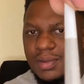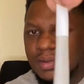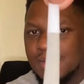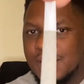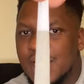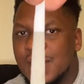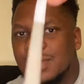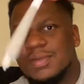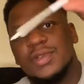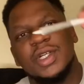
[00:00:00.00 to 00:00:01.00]
but
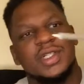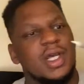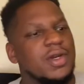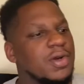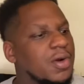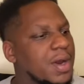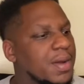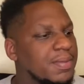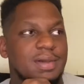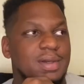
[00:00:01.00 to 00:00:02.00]
just under a gram.
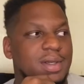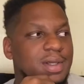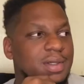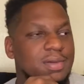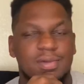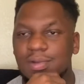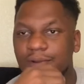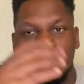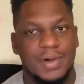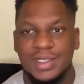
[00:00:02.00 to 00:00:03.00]

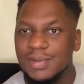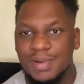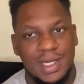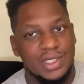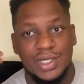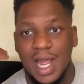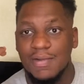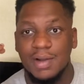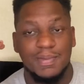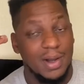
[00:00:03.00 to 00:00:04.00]
Rest in peace,
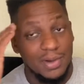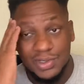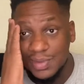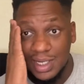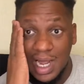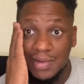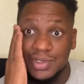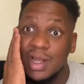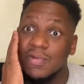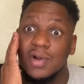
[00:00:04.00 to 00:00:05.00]
Chadwick Bozeman. I was
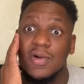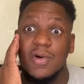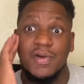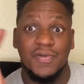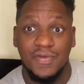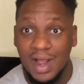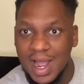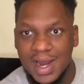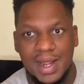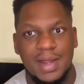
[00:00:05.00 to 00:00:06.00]
going to record
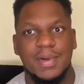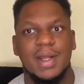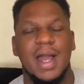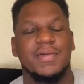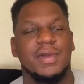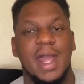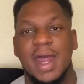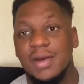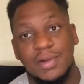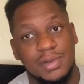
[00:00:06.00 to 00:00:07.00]
Friday, but after that
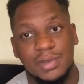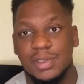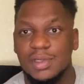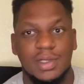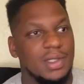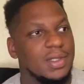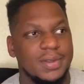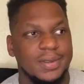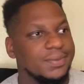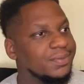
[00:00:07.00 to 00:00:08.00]
news,
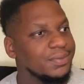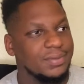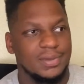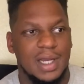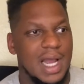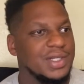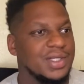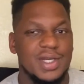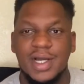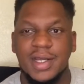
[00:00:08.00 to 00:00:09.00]
I just
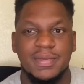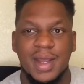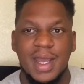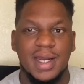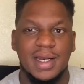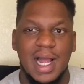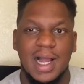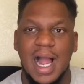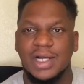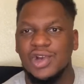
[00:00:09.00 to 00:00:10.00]
couldn't, man.
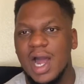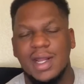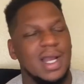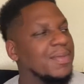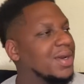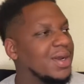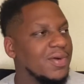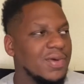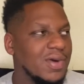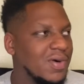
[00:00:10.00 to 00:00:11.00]
I tried to come in here and
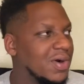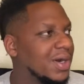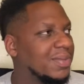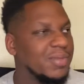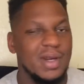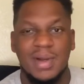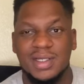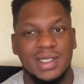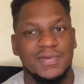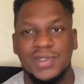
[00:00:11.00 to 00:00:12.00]
record and bring
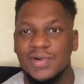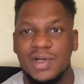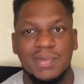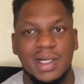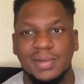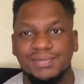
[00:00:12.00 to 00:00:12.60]
myself to it, but